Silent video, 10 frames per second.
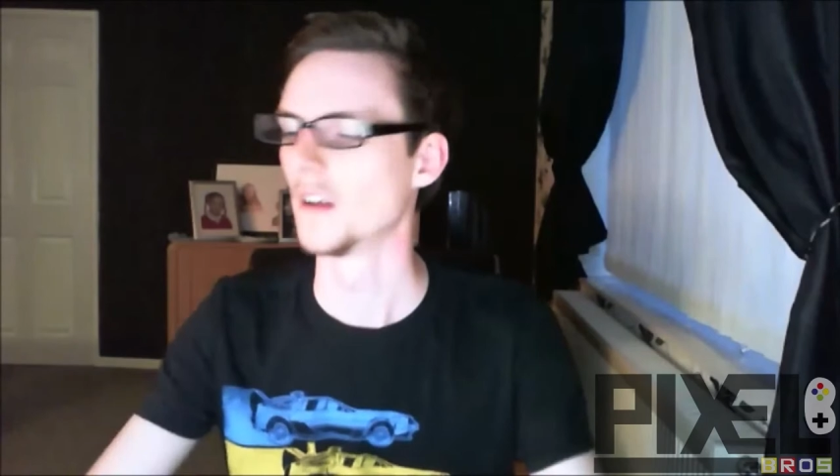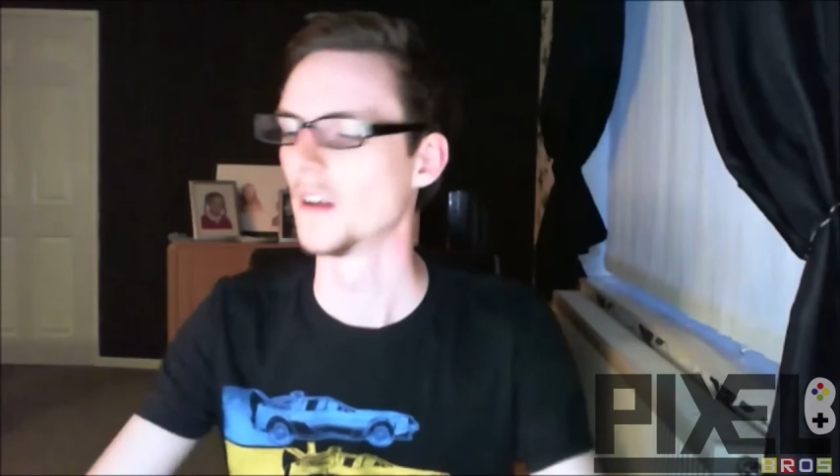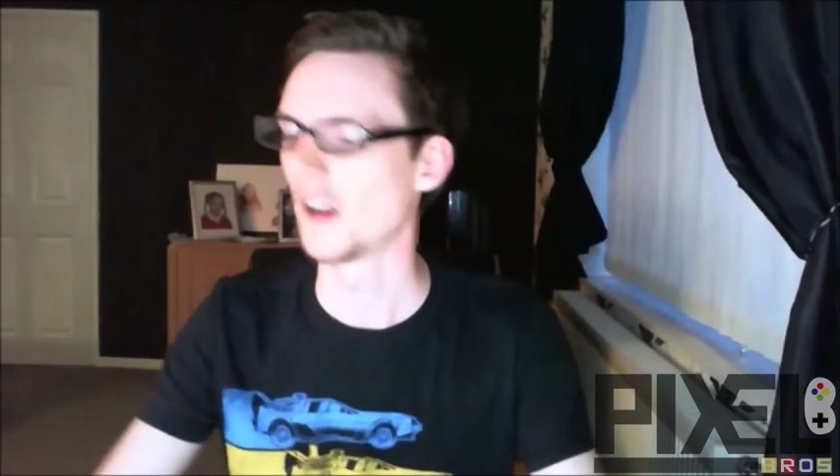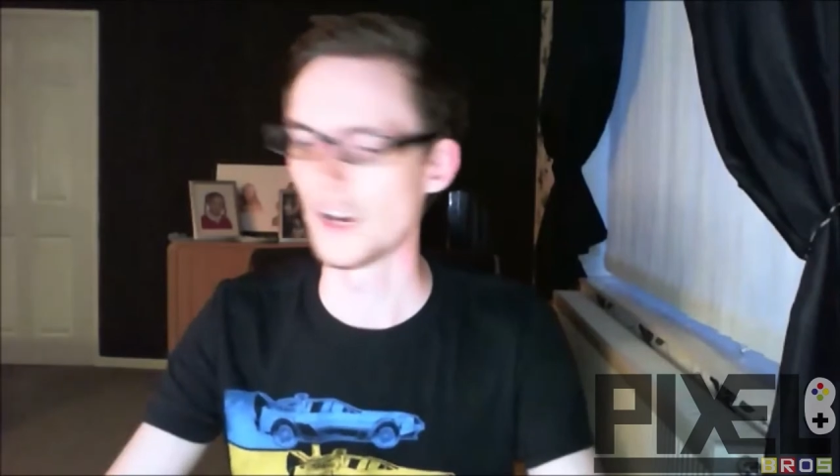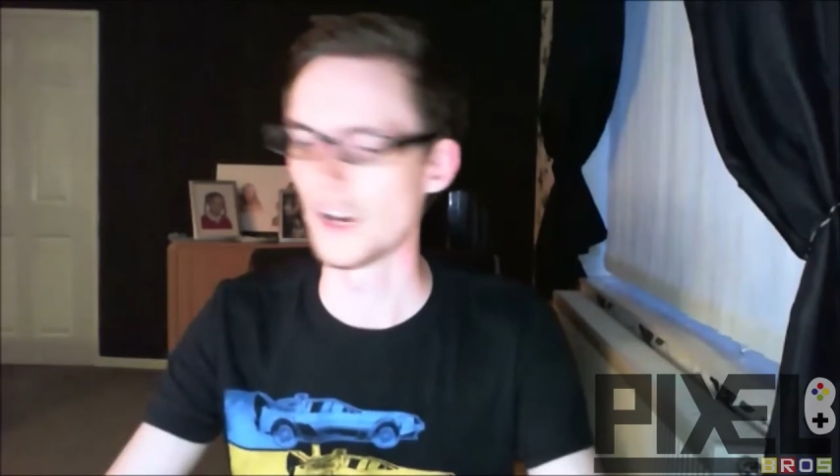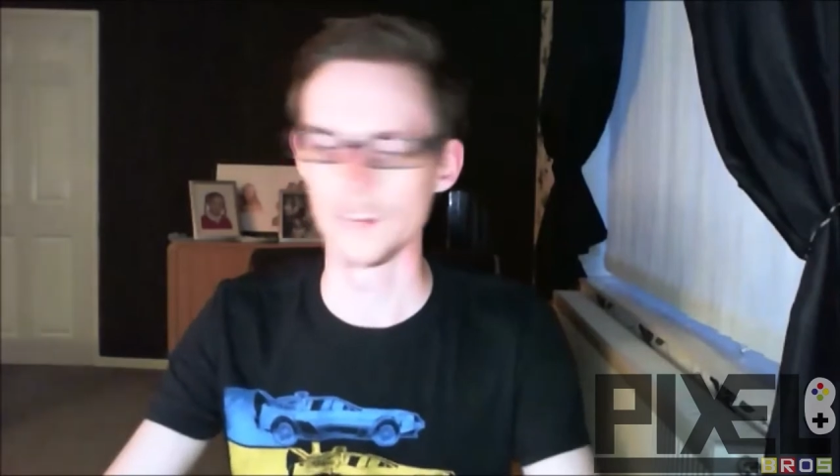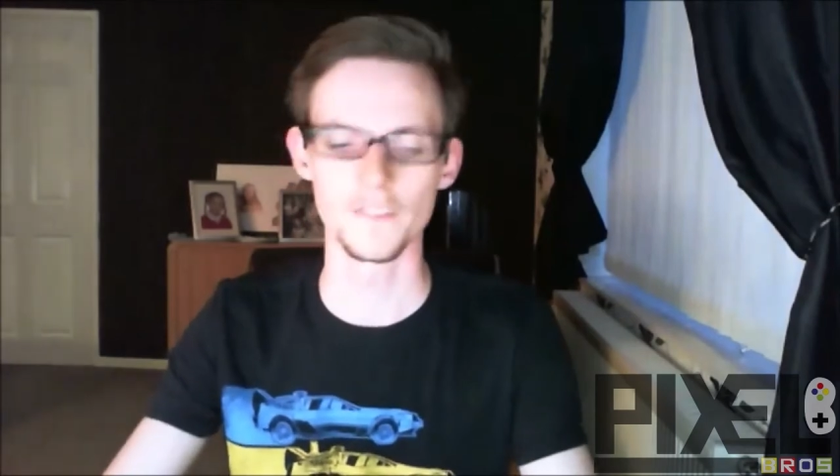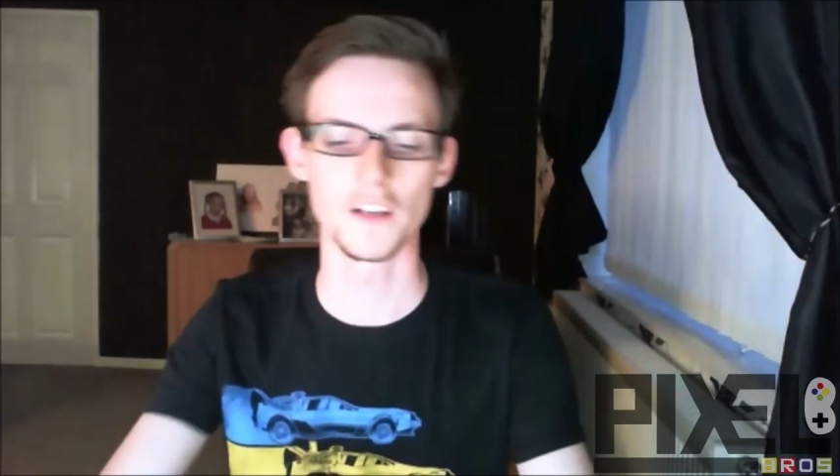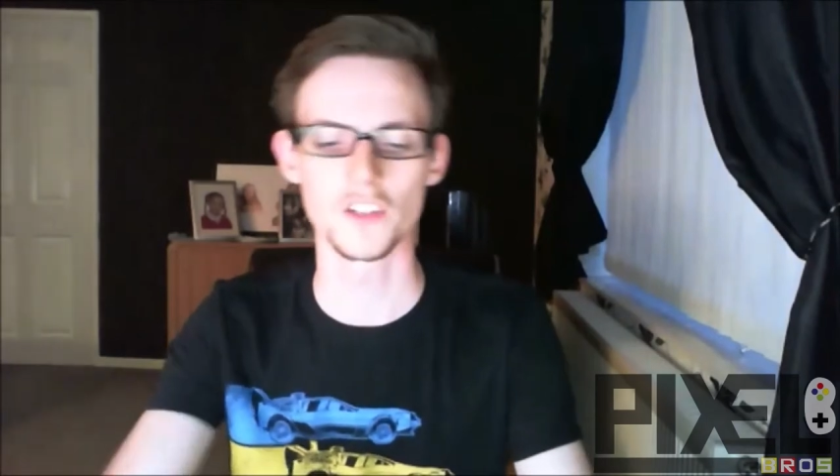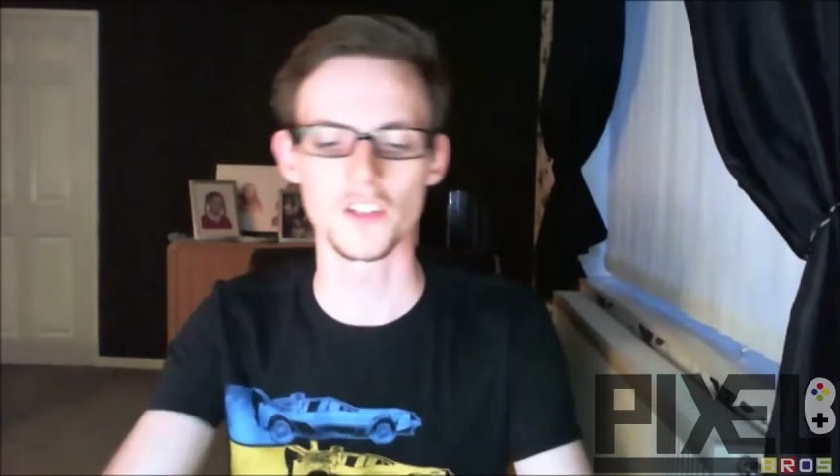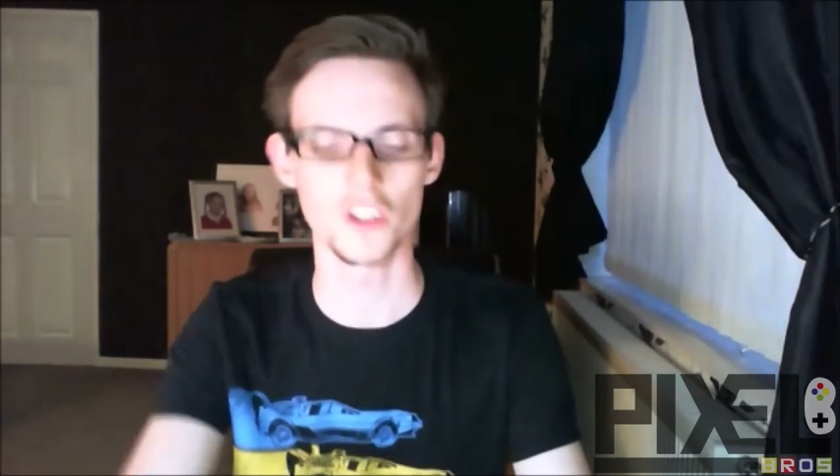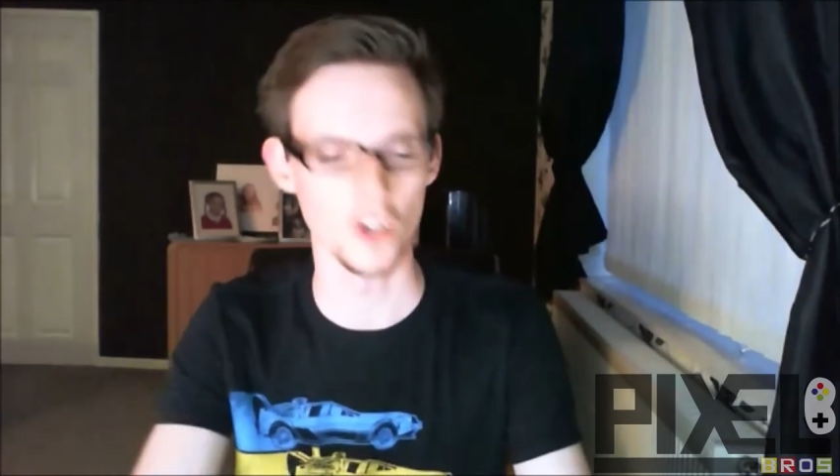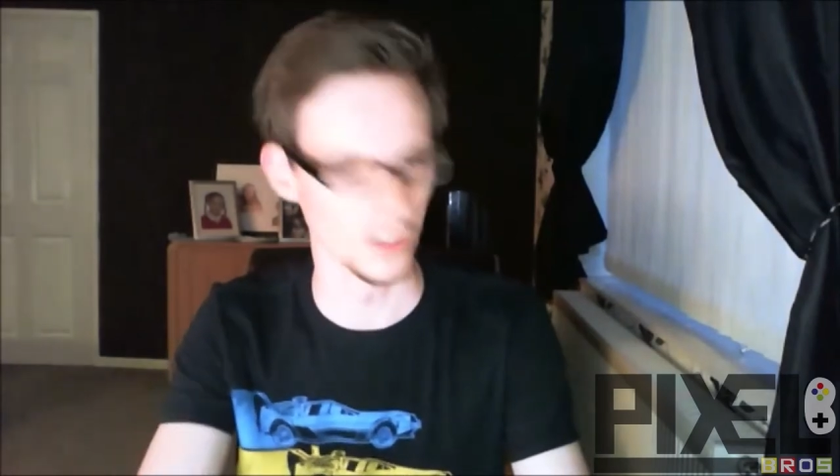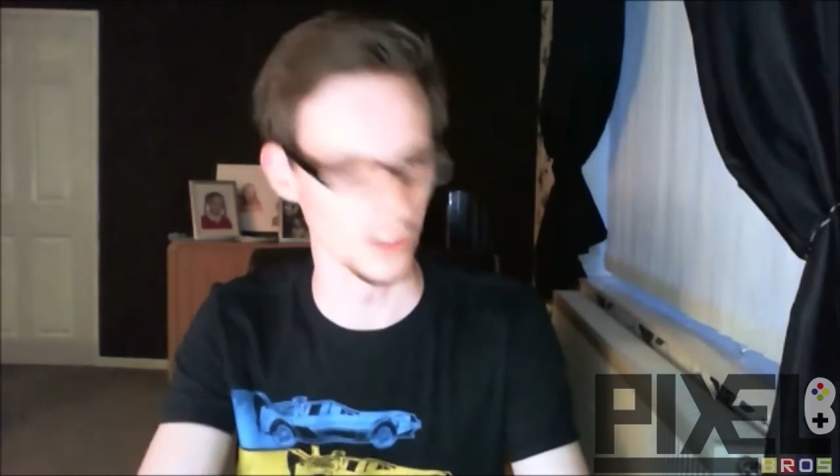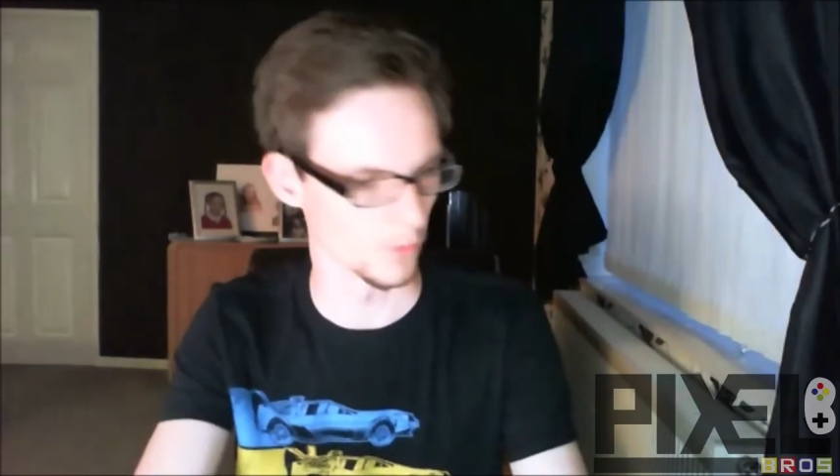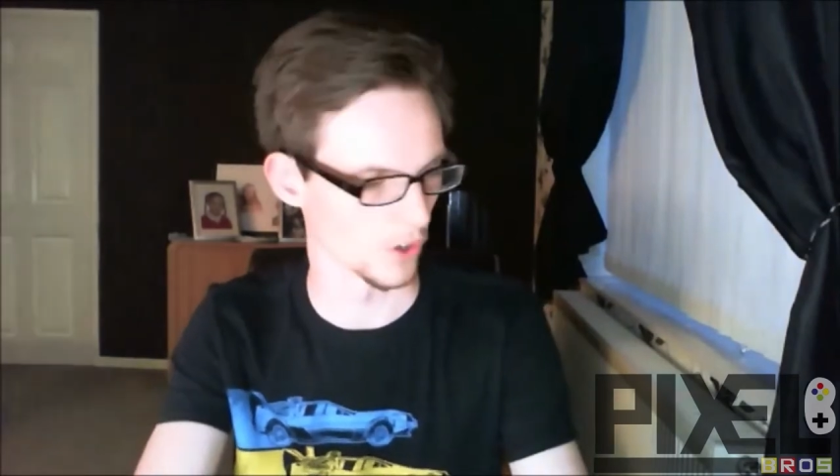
I have actually got another one